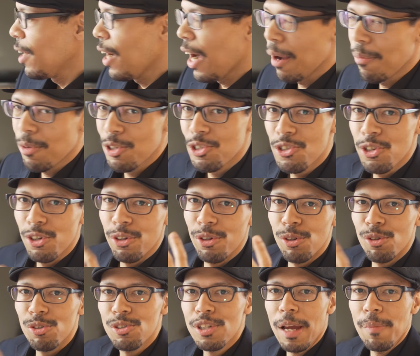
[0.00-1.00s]
I'm a
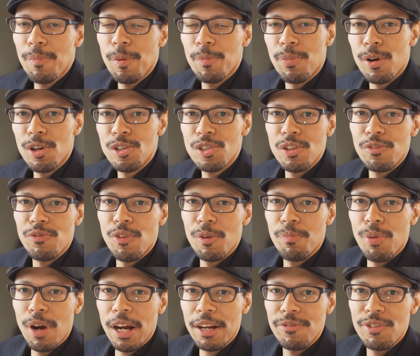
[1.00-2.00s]
cereal type of person
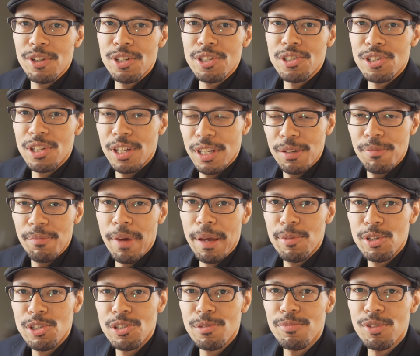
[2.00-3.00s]
for breakfast and
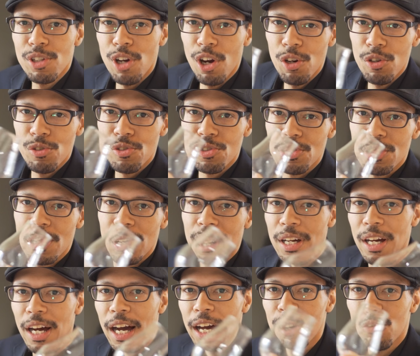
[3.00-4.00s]
maybe some toast.
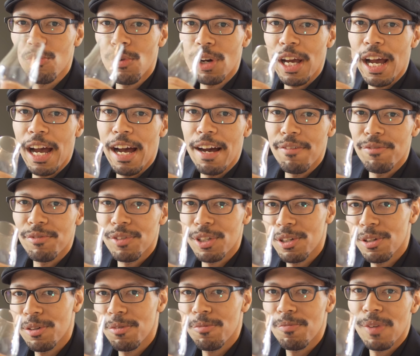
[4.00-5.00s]
I don't want to have
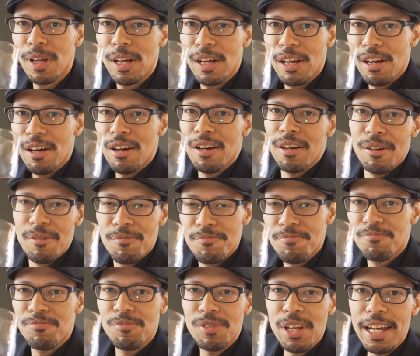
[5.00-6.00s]
the
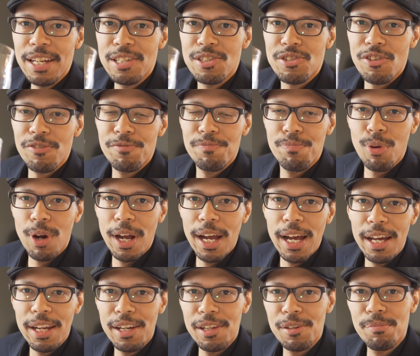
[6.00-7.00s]
taste of
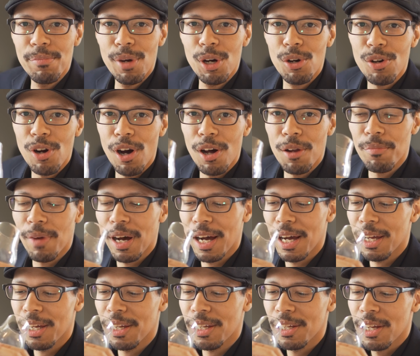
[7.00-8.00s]
bread and milk on
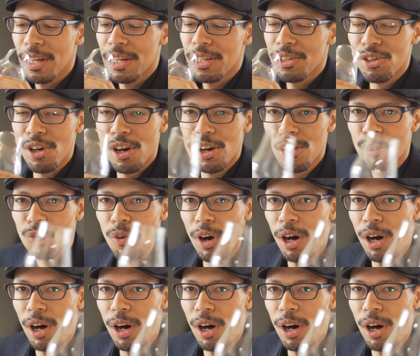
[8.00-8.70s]
my tongue